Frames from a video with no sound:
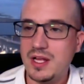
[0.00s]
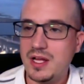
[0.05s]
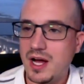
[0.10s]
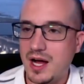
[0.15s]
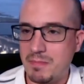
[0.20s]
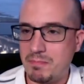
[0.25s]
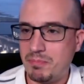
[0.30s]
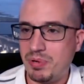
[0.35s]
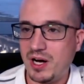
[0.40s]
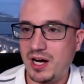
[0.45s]

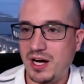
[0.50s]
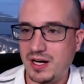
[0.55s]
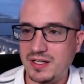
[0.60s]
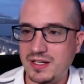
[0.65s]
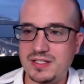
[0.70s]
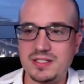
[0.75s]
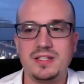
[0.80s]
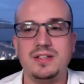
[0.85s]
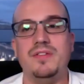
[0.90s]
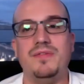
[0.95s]

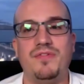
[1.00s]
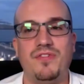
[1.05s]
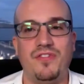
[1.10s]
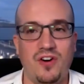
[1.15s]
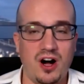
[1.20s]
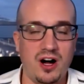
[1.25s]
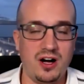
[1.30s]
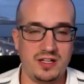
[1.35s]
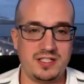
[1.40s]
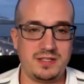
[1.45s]
But the
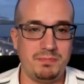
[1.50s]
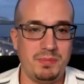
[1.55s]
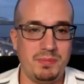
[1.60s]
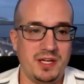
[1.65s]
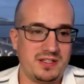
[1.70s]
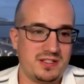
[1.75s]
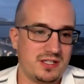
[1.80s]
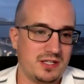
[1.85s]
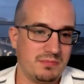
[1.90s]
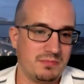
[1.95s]
vast
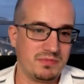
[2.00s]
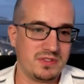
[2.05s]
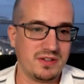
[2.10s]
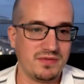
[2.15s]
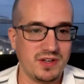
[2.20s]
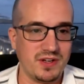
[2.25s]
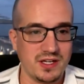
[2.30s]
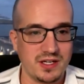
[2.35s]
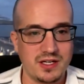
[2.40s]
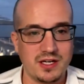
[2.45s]
big sums of
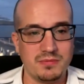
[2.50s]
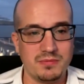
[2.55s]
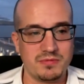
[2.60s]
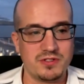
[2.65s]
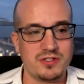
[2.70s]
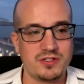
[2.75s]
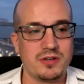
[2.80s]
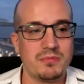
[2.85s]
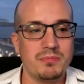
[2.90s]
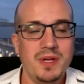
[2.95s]
it comes
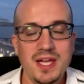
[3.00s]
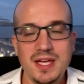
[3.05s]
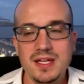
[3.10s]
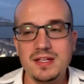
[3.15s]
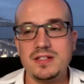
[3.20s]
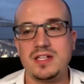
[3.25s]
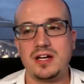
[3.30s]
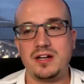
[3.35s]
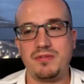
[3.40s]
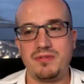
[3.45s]
from
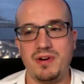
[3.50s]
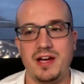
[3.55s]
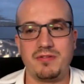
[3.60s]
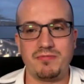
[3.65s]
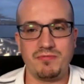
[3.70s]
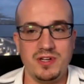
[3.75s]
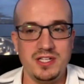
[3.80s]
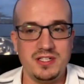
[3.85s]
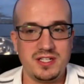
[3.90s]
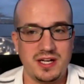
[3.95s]
indirect
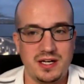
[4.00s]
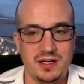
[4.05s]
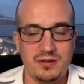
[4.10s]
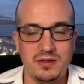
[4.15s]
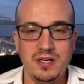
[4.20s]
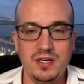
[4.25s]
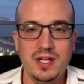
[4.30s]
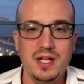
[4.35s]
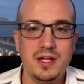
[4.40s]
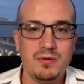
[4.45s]
retail,